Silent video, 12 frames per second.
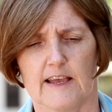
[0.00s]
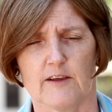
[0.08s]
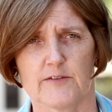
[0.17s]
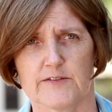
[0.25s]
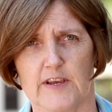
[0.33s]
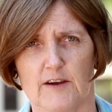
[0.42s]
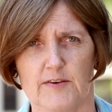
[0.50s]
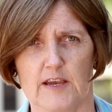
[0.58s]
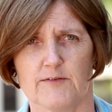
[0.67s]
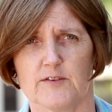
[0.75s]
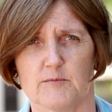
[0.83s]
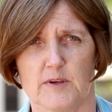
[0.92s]
Health staff
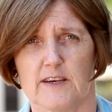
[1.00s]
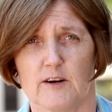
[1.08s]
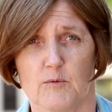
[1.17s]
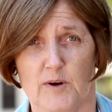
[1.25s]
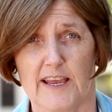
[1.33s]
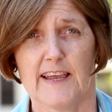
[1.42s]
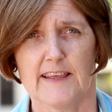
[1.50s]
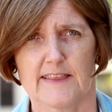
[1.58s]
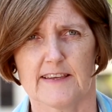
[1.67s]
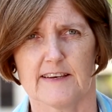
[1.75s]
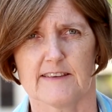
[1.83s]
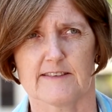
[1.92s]
have to be aware
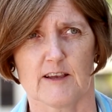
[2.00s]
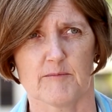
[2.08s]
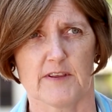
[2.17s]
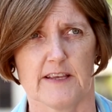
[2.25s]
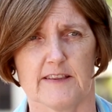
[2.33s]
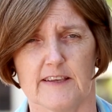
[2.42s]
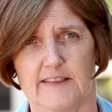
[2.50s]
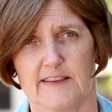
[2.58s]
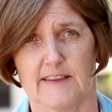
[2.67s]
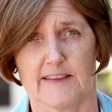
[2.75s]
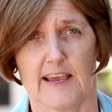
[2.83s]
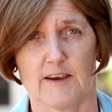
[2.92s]
that it's something that,
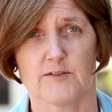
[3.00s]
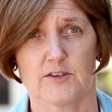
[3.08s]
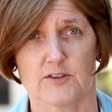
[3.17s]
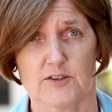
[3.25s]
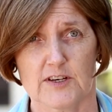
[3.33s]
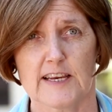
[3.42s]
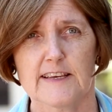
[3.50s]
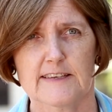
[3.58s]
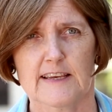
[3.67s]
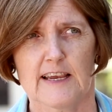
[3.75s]
that they have to treat,